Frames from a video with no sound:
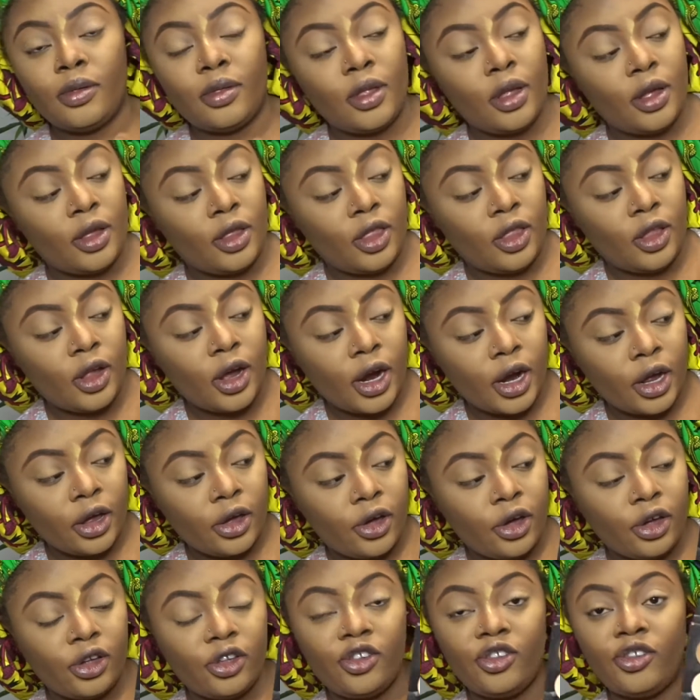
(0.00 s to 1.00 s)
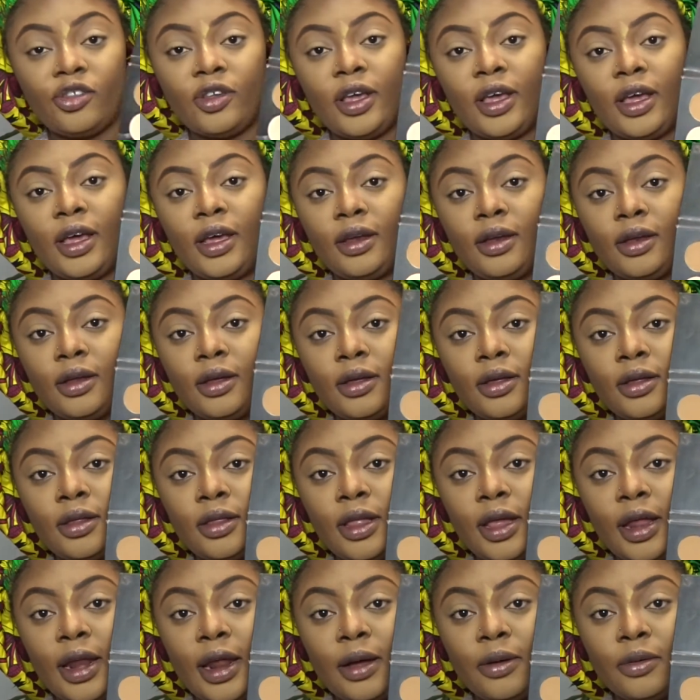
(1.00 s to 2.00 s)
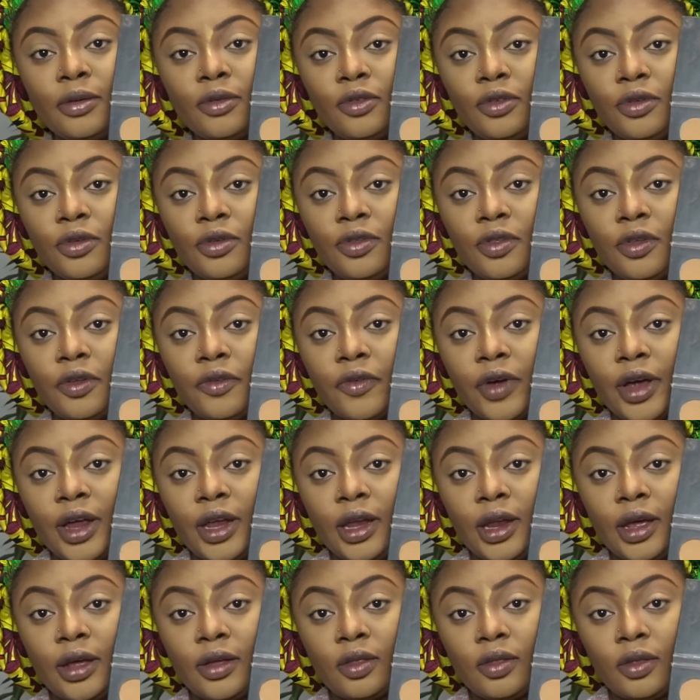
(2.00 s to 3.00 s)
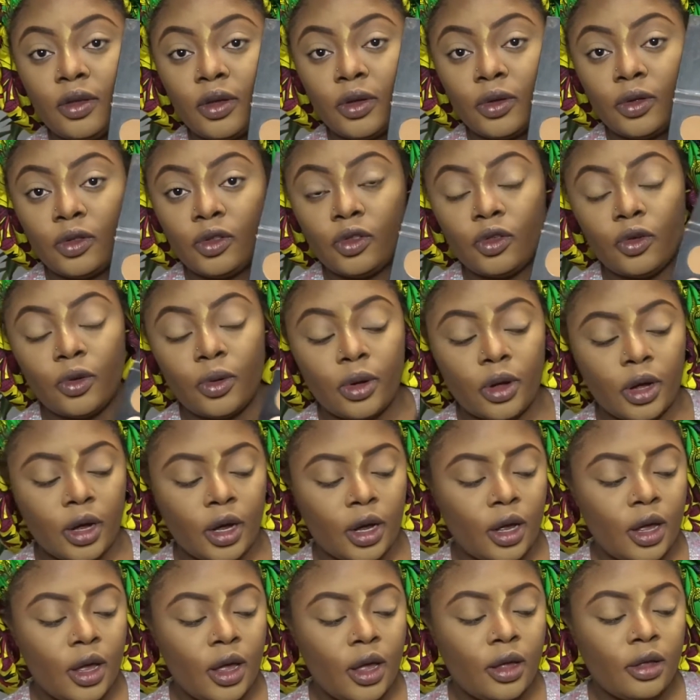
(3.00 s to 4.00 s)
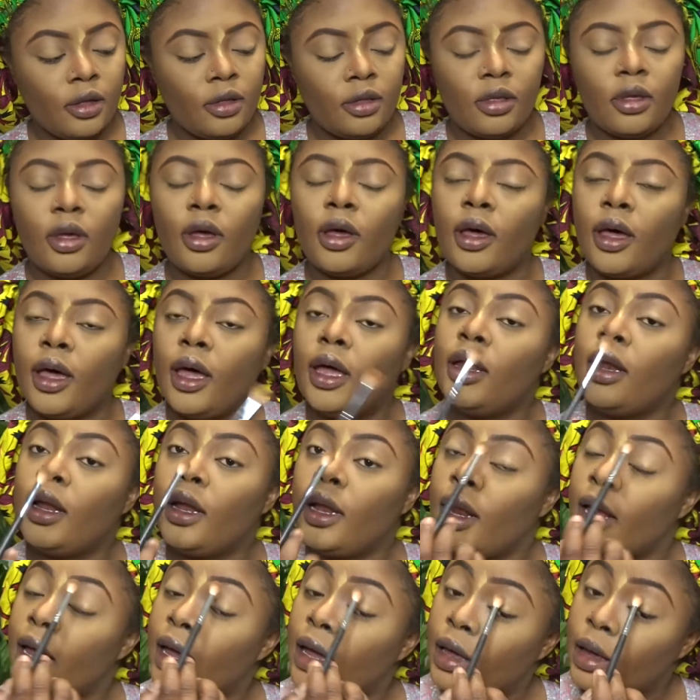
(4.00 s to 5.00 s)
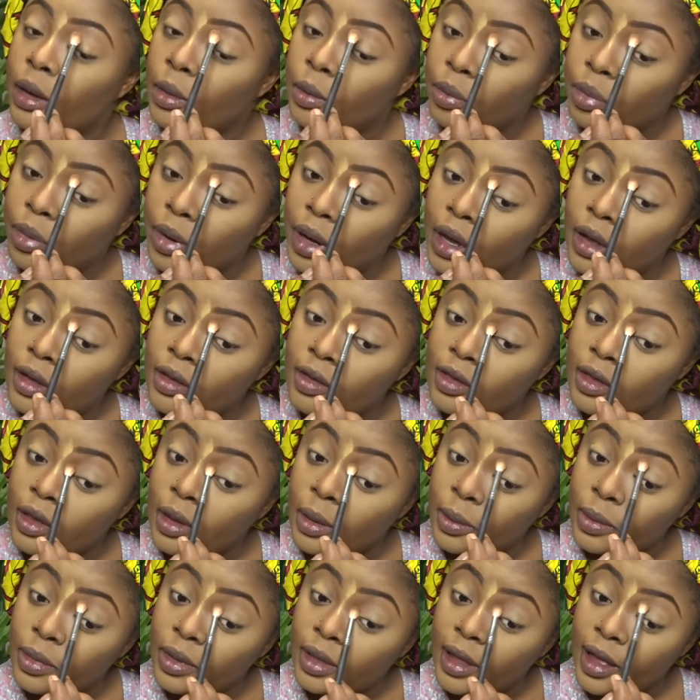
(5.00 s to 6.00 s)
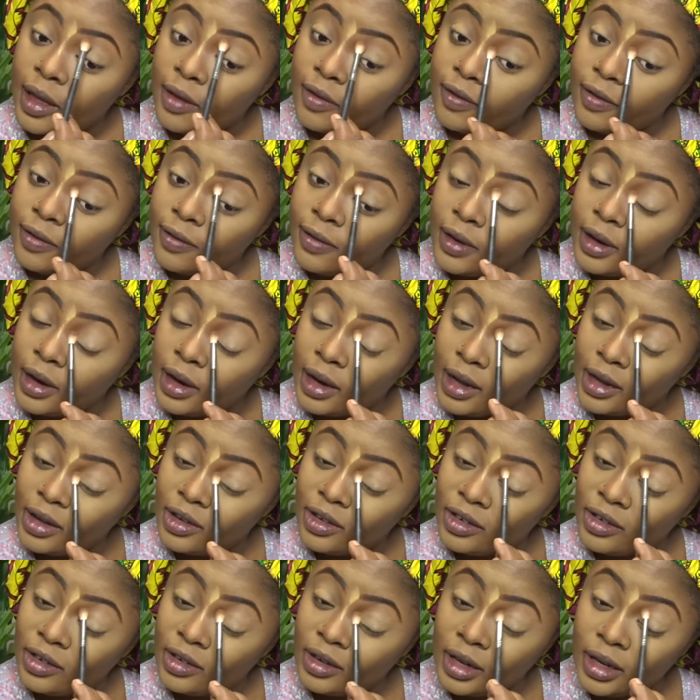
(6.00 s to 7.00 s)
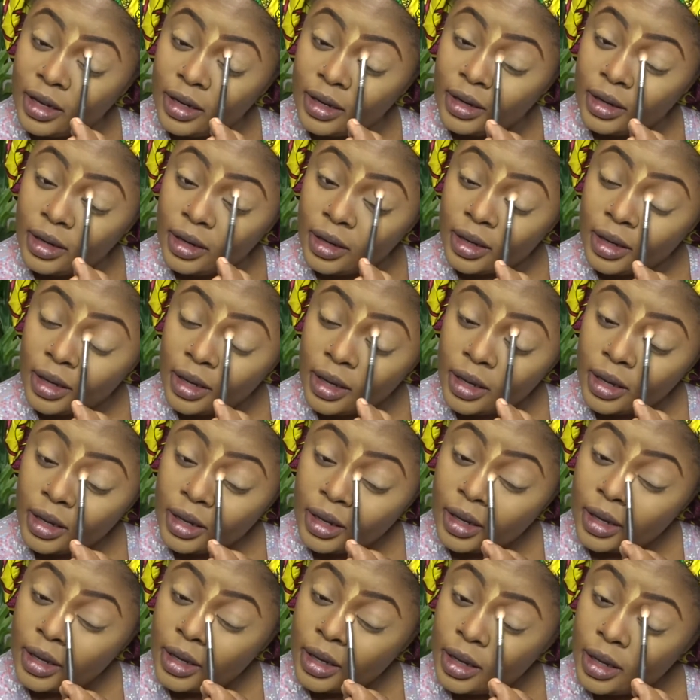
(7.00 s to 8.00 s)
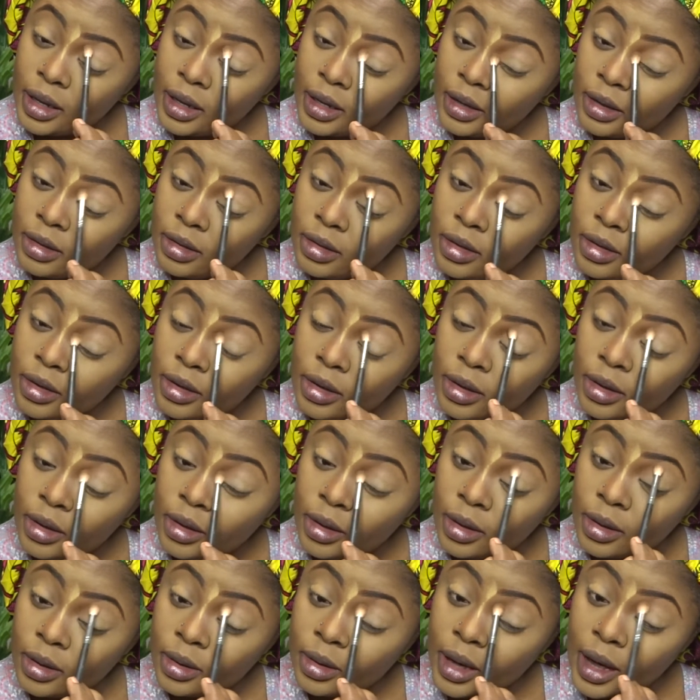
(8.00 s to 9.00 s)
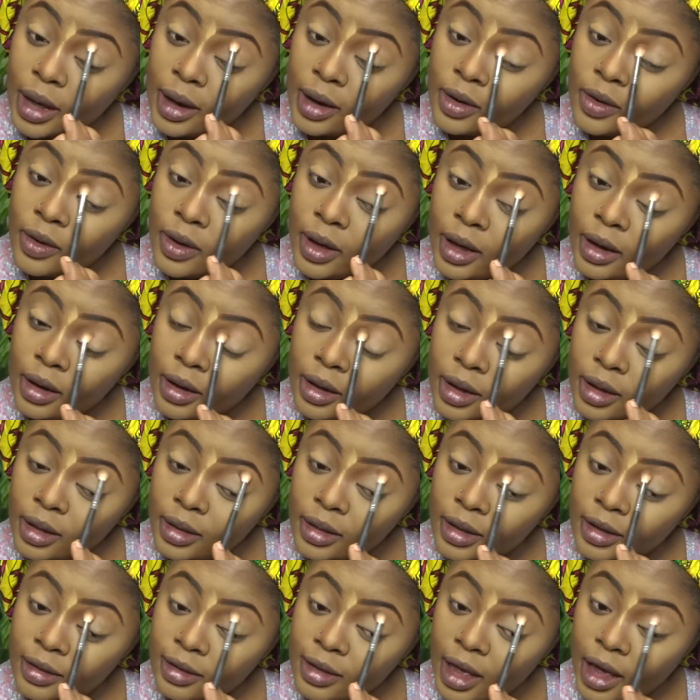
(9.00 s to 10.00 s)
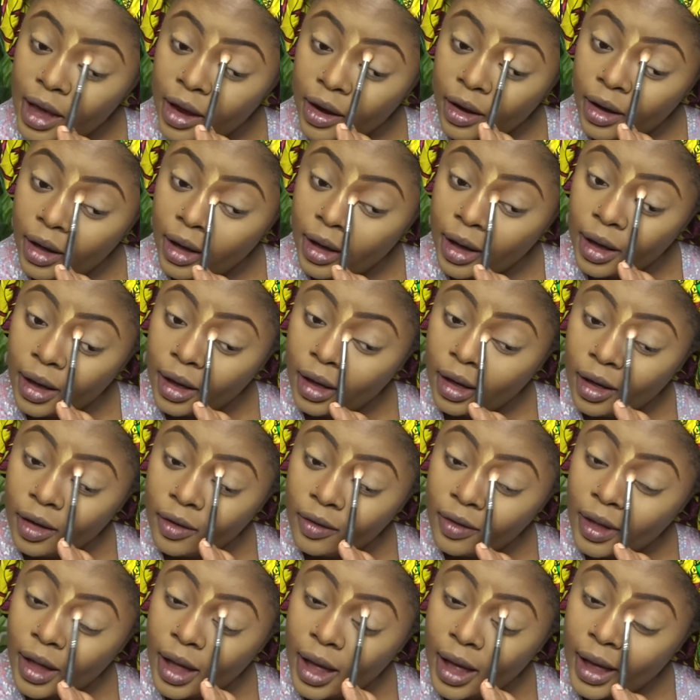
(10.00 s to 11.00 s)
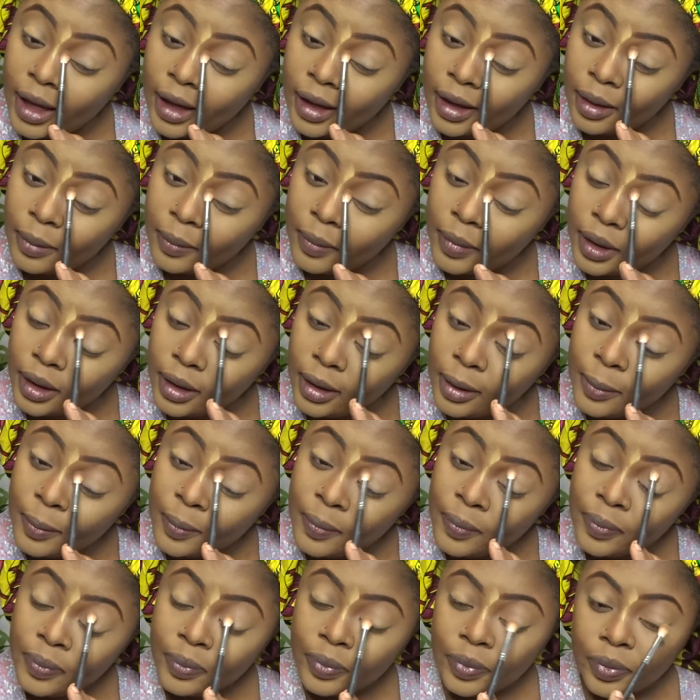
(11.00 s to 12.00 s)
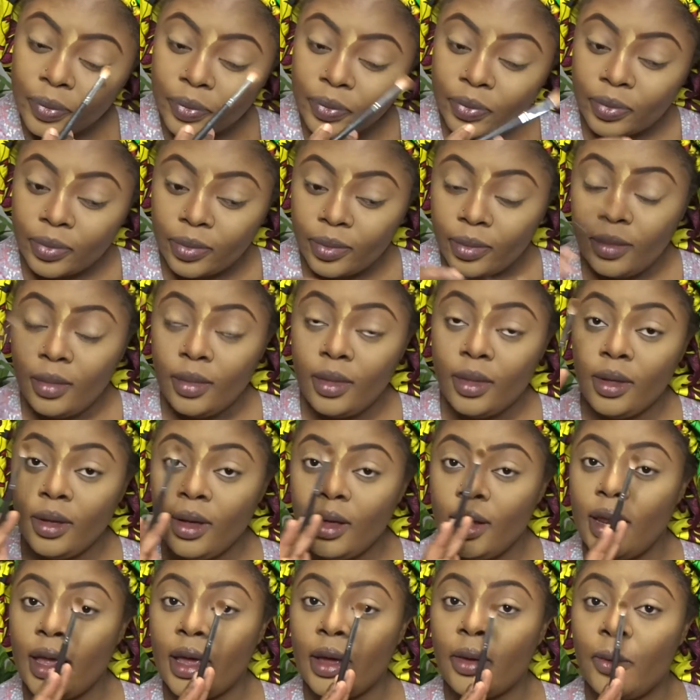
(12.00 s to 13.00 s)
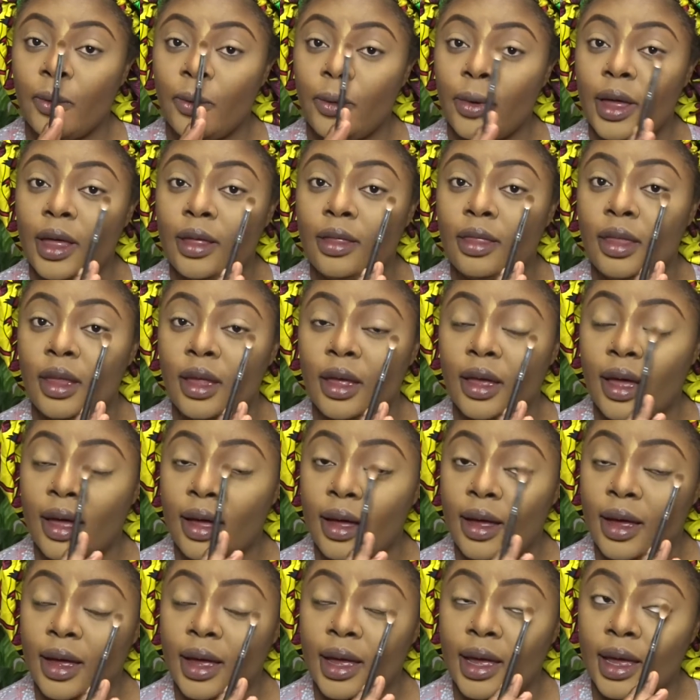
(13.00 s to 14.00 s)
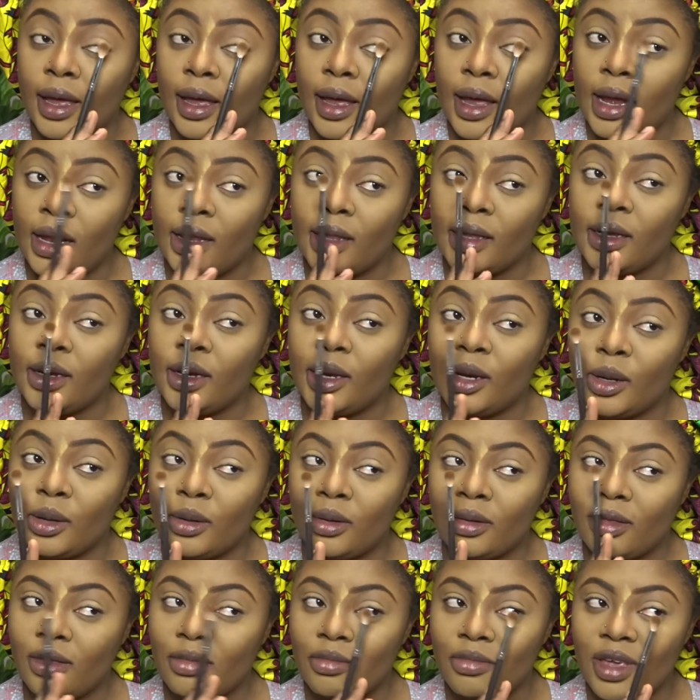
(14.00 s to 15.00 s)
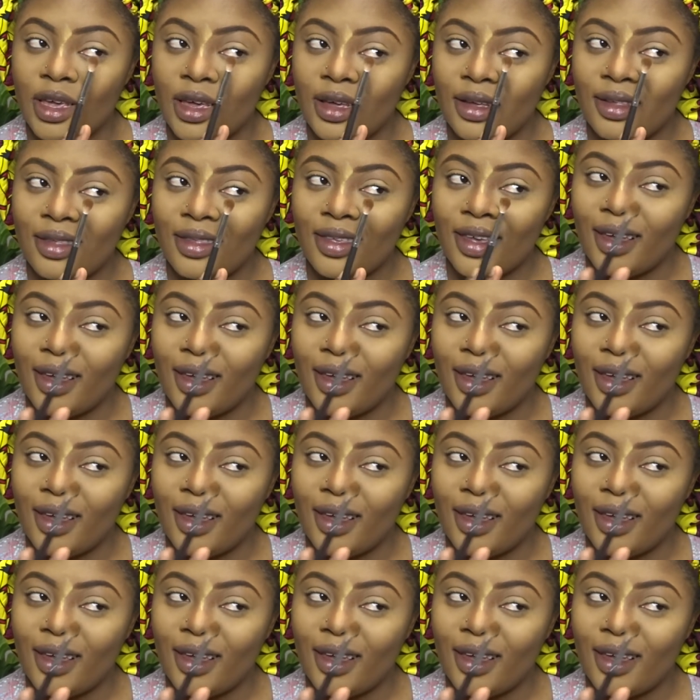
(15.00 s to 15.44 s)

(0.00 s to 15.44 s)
the darker shade that I was using right now to contour, to kind of like bring some definition into, I don't know how to call this area of the eye, but like where the eye and the nose meet.